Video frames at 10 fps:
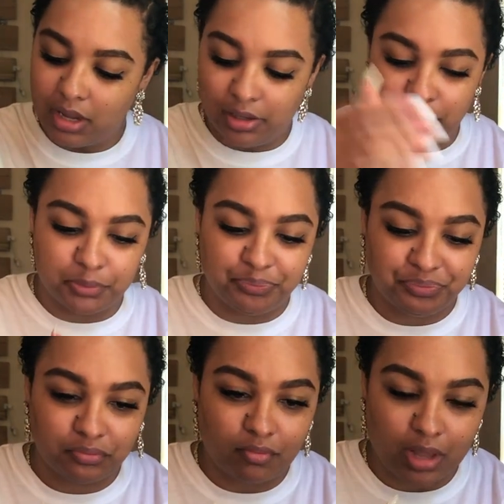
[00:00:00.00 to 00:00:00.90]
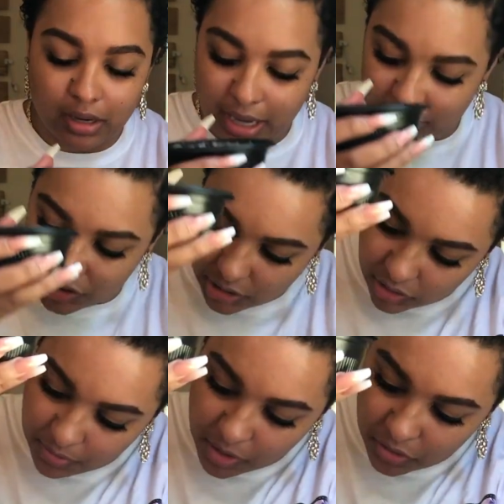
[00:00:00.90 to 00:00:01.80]
Uh-oh, I got chili
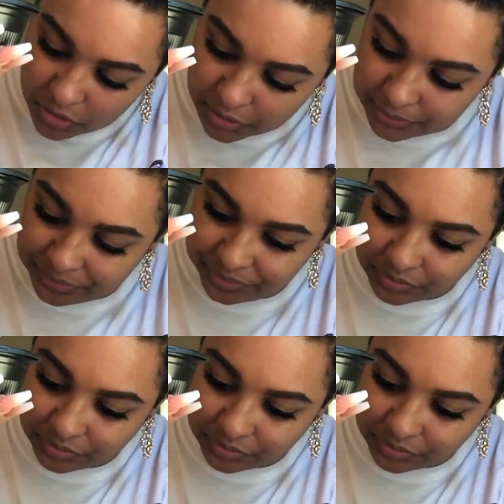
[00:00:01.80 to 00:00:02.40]
on my arm.